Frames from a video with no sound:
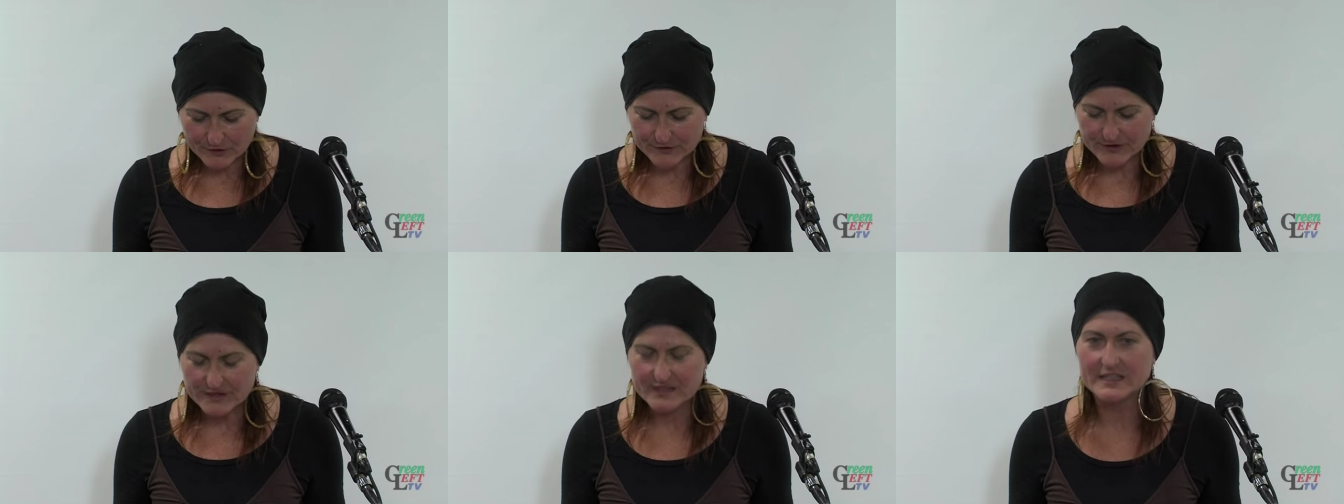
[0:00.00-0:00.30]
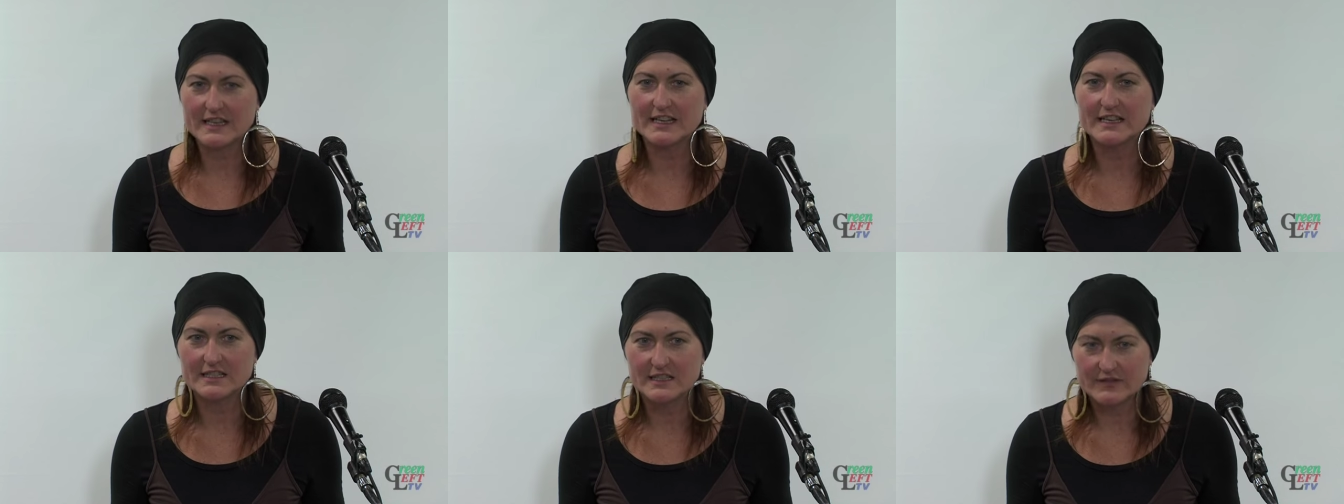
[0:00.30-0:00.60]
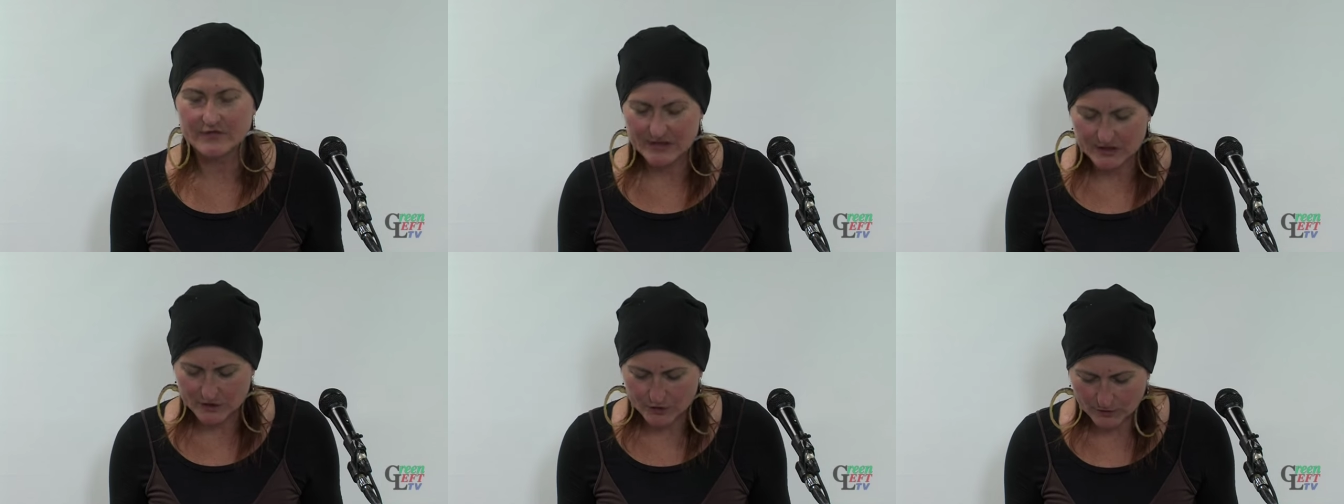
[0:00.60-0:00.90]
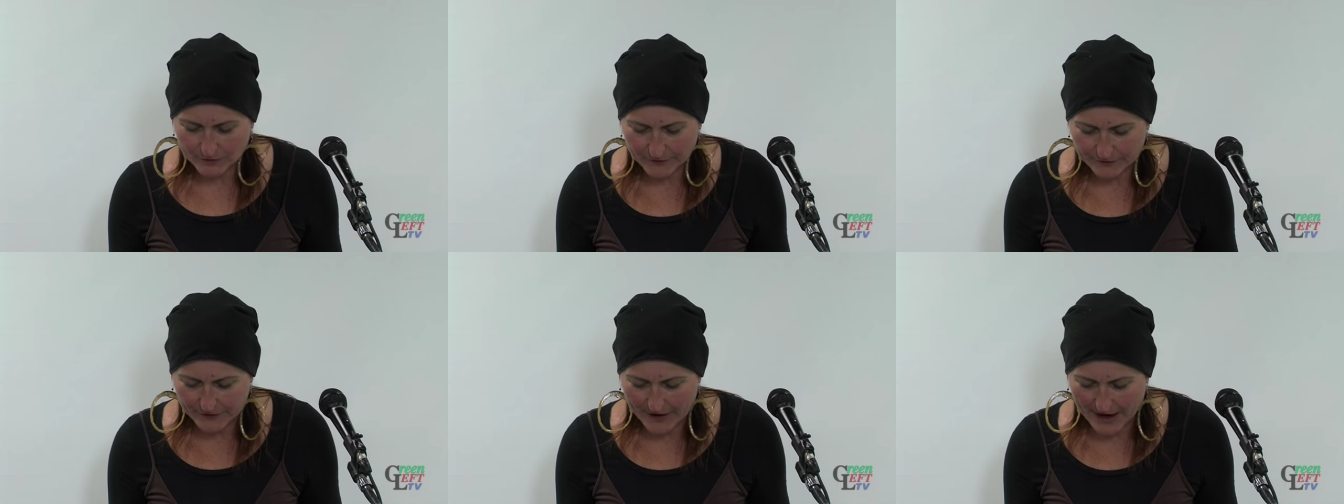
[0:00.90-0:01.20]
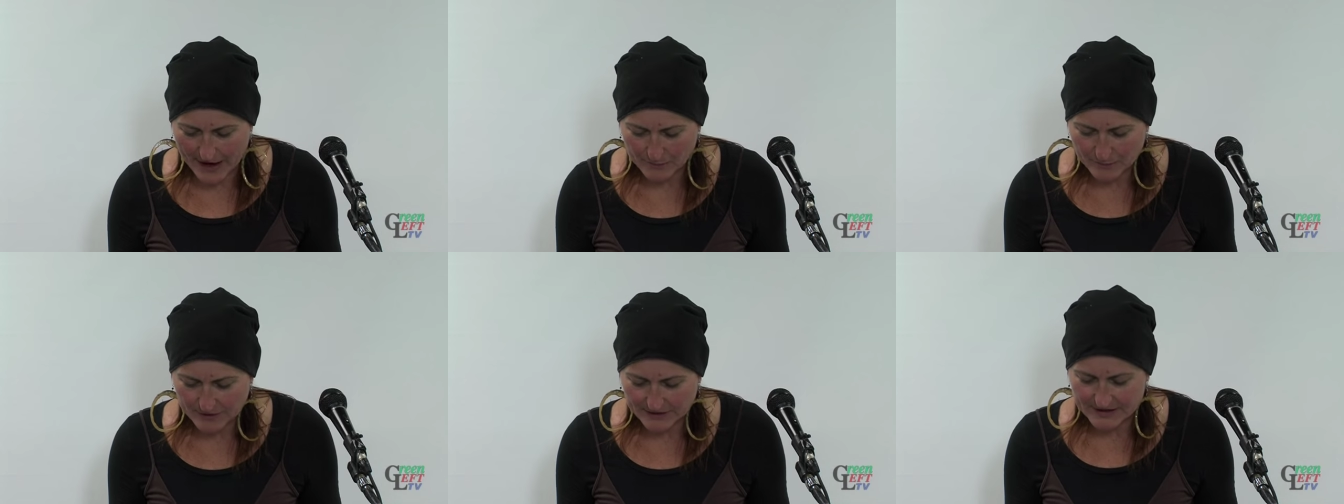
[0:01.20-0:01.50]
of these individual
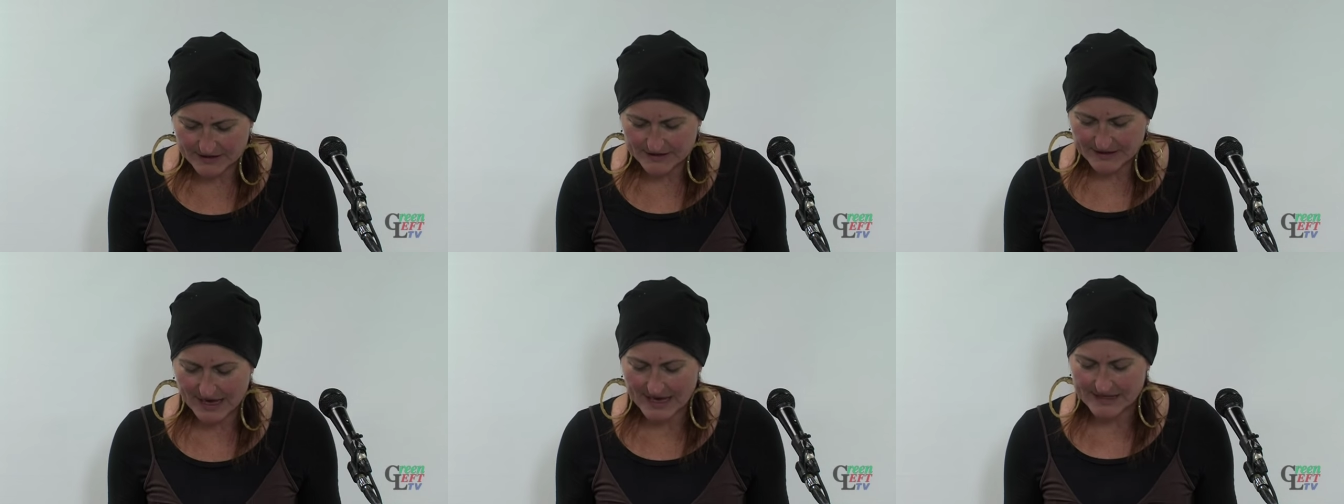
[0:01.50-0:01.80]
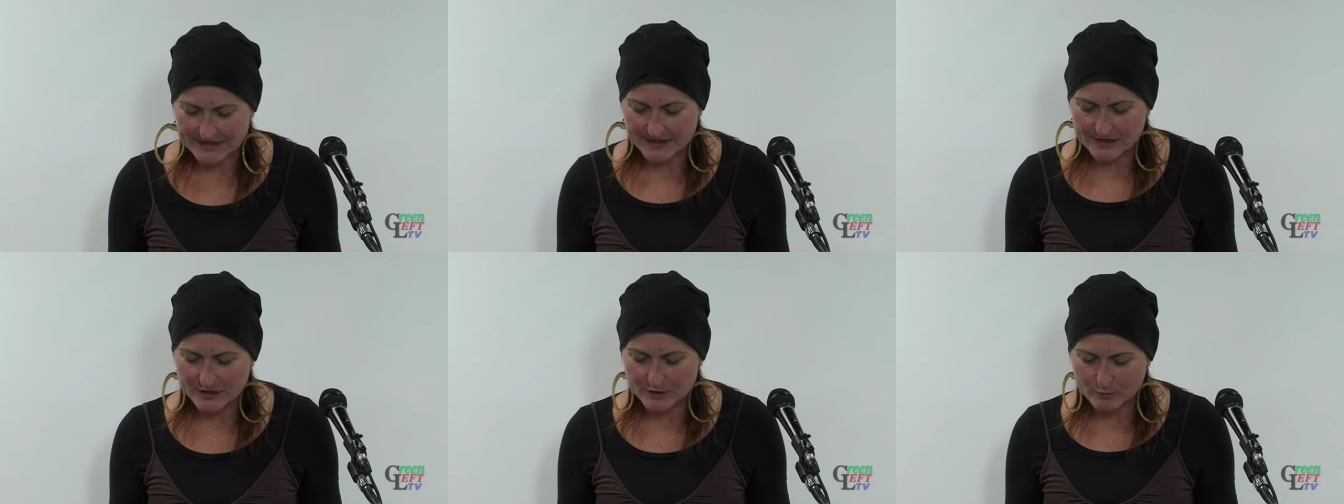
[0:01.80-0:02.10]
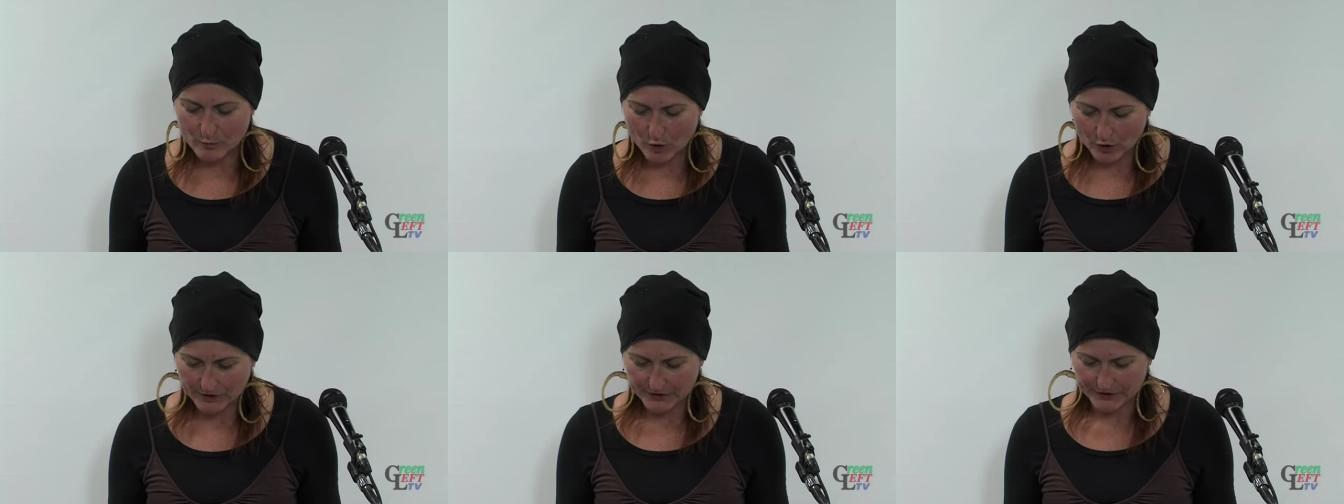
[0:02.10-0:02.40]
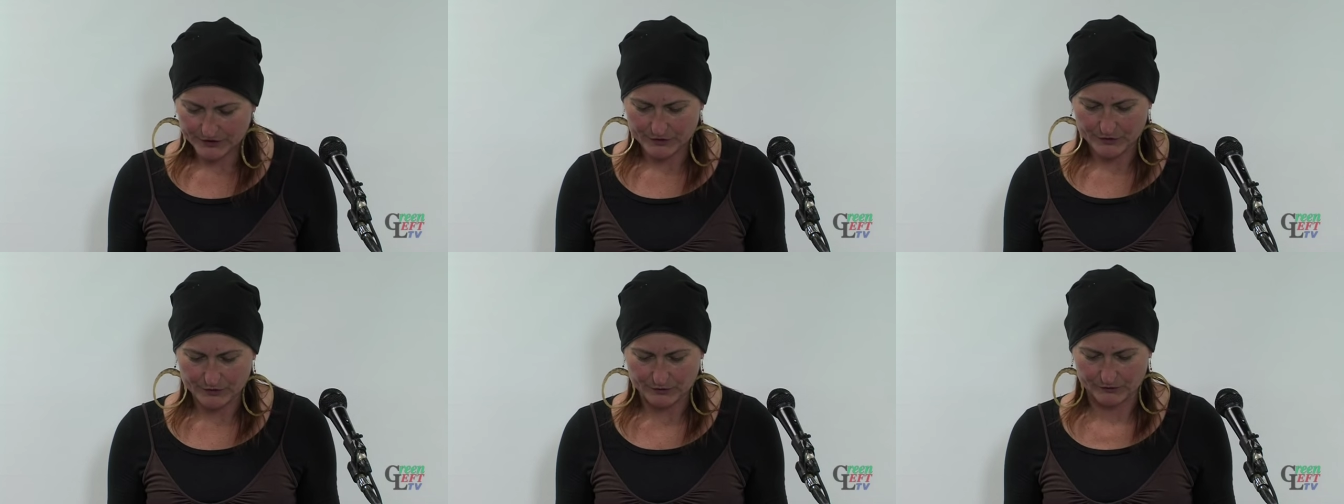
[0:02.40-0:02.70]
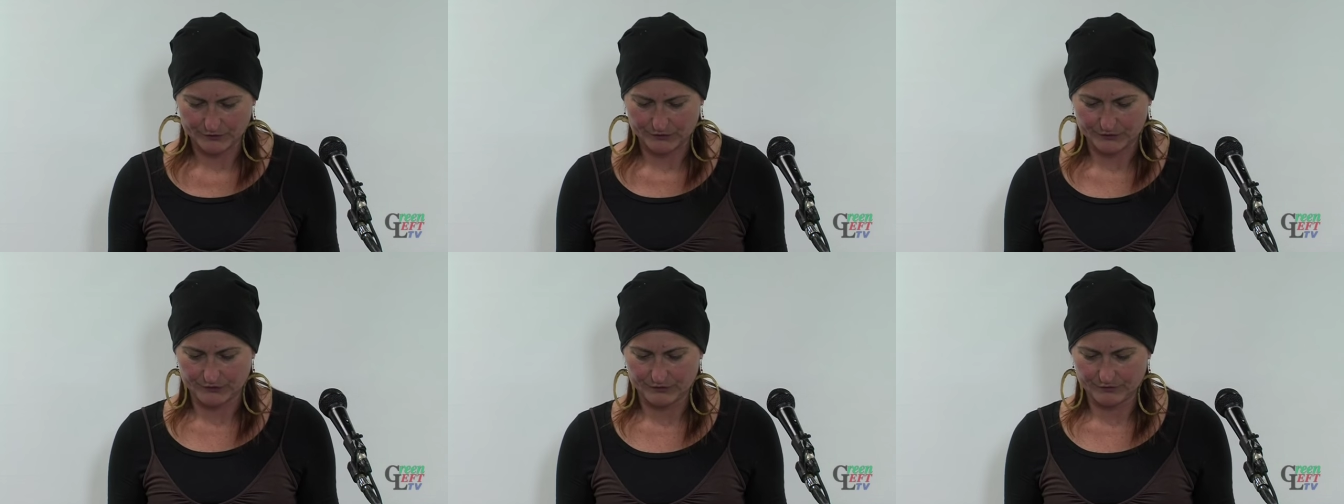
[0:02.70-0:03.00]
families as its
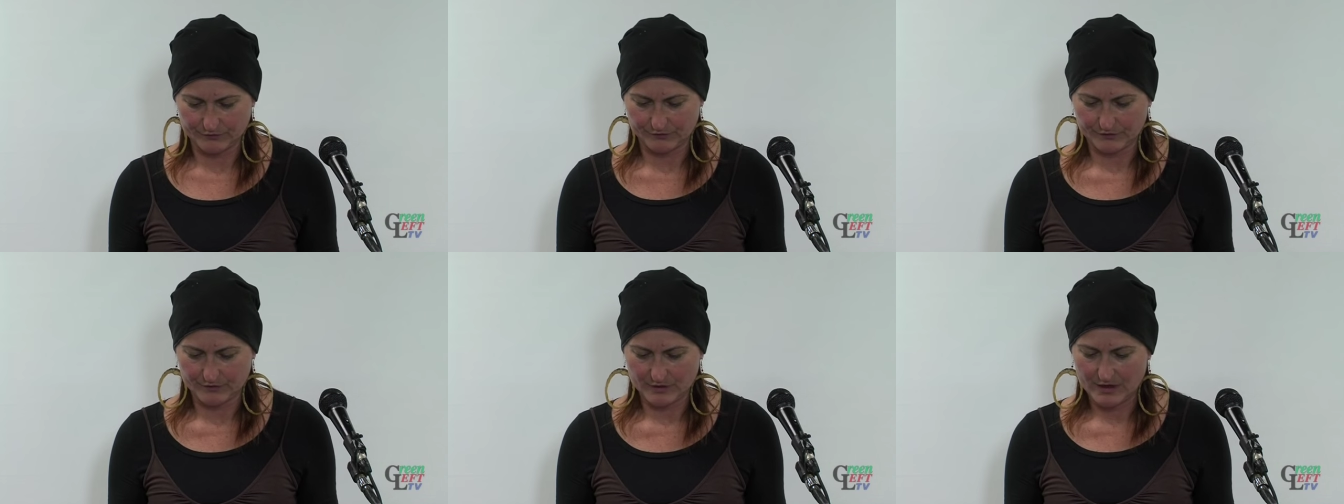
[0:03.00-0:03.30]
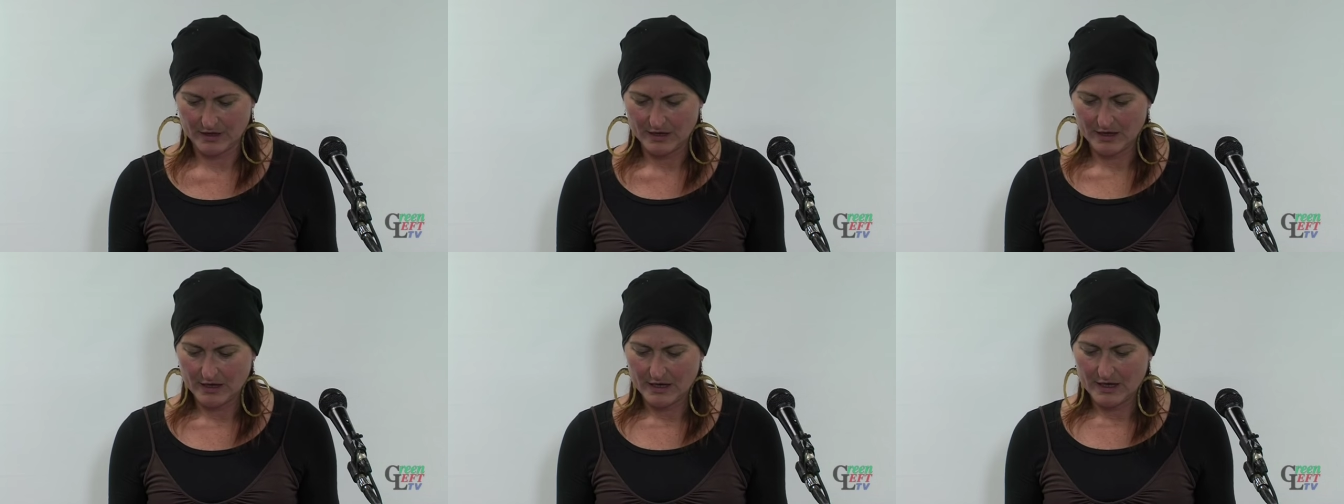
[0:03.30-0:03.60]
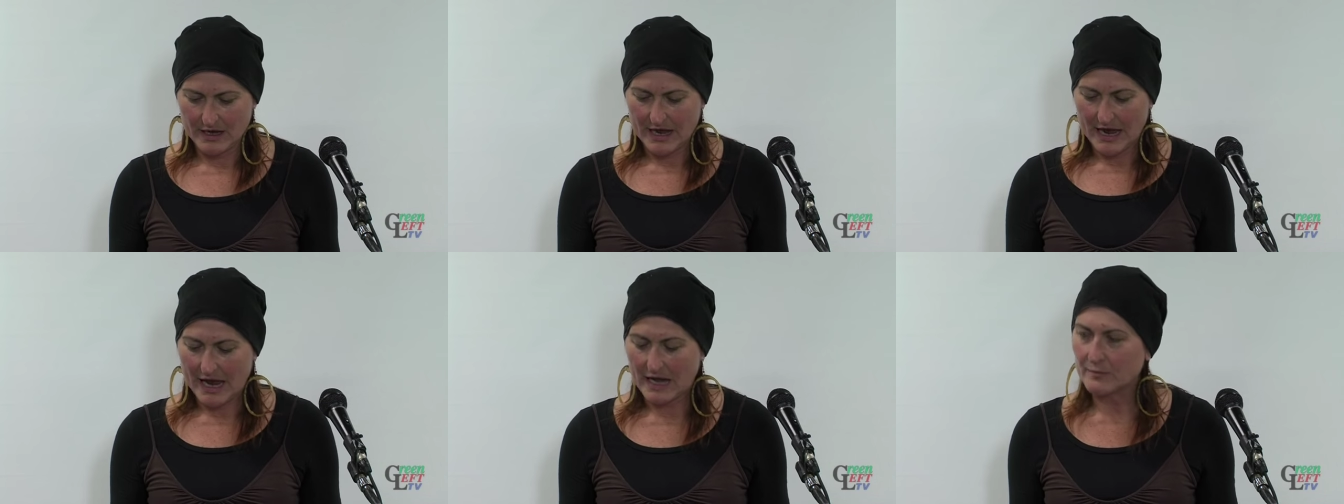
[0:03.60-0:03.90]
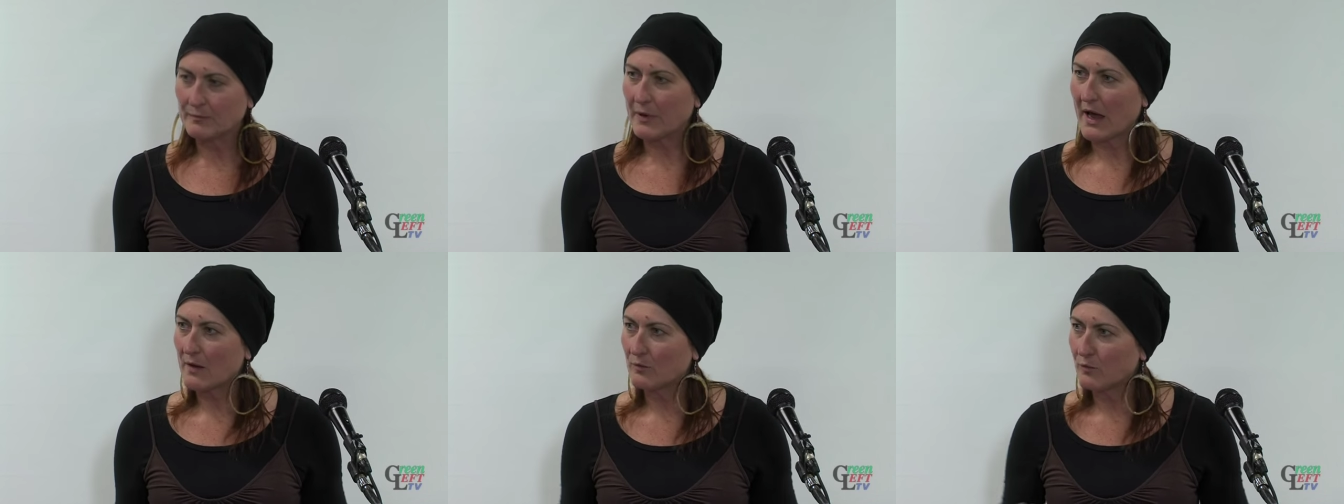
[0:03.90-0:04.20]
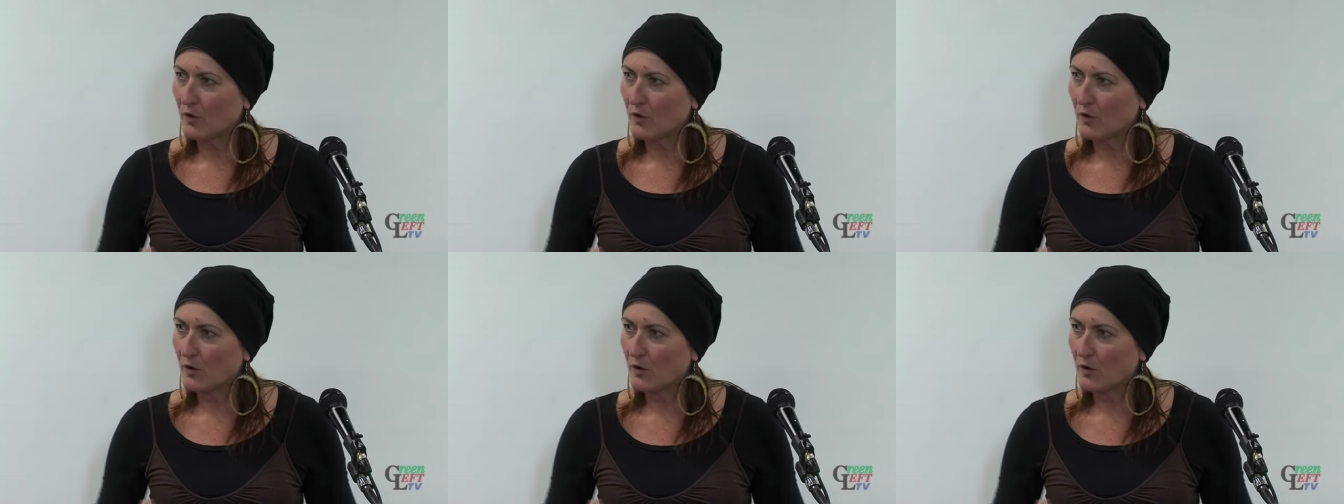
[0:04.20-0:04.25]
molecules. And by